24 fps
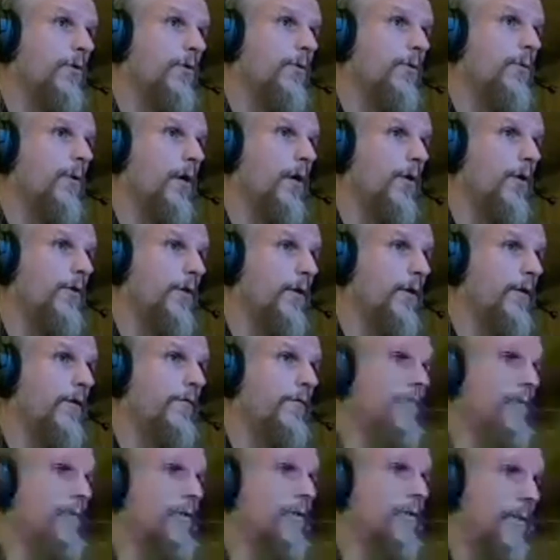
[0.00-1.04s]
that just brings
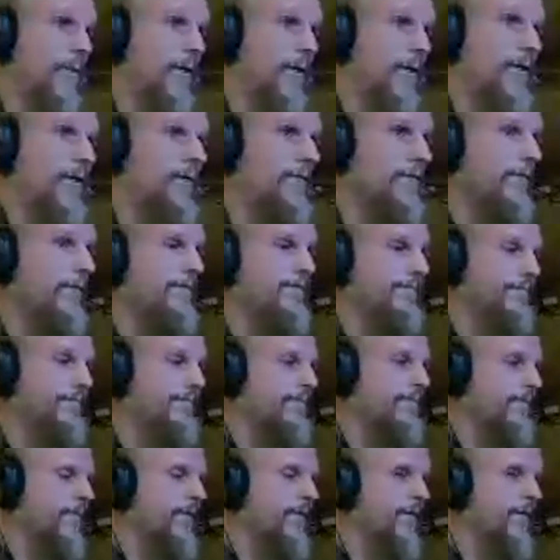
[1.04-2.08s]
a whole new alternative
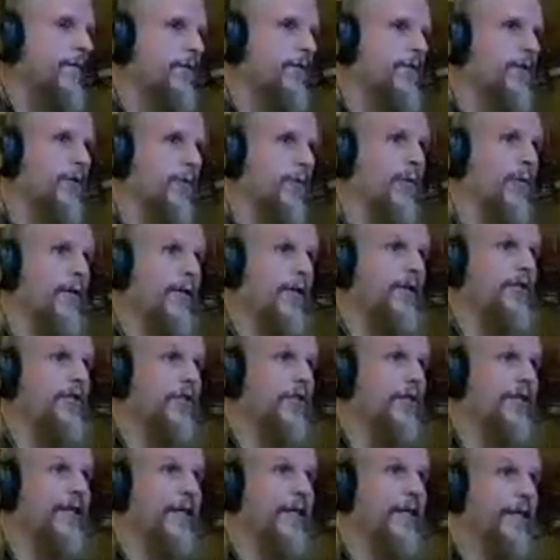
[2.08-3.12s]
perspective
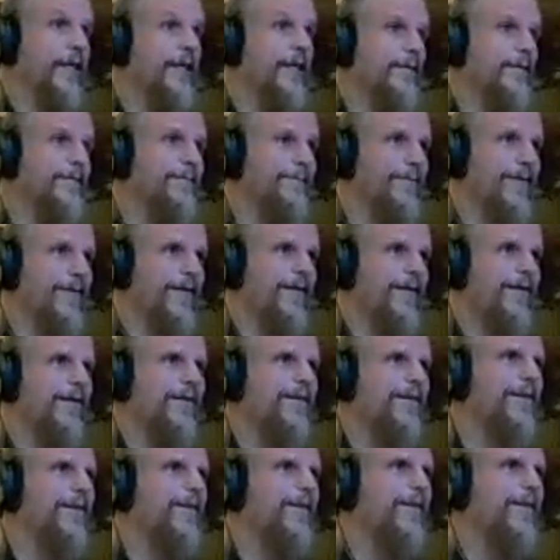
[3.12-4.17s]
to the way that you
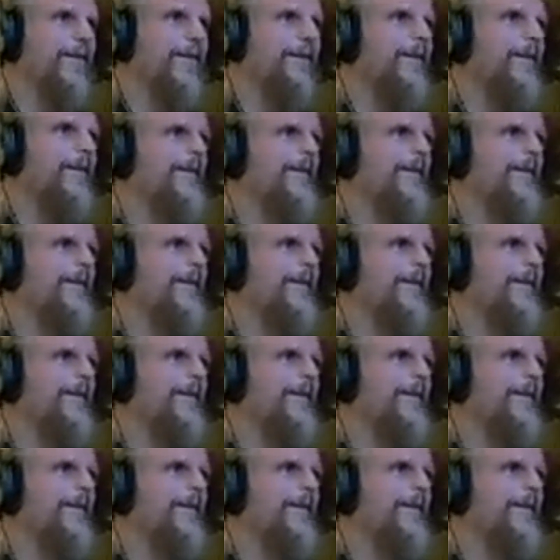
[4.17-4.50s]
think.